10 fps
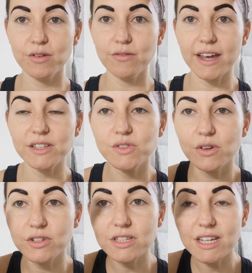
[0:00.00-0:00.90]
Right, so
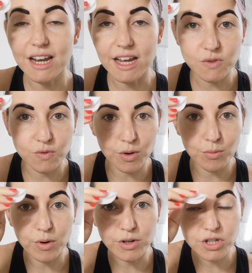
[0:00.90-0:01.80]
just a nice
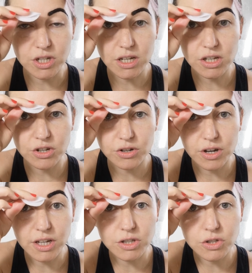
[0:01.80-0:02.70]
firm motion. You're
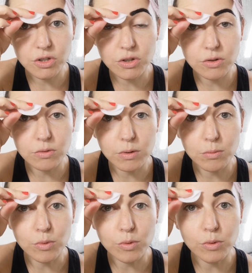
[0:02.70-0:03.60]
going to
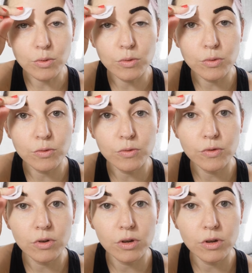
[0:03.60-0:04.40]
remove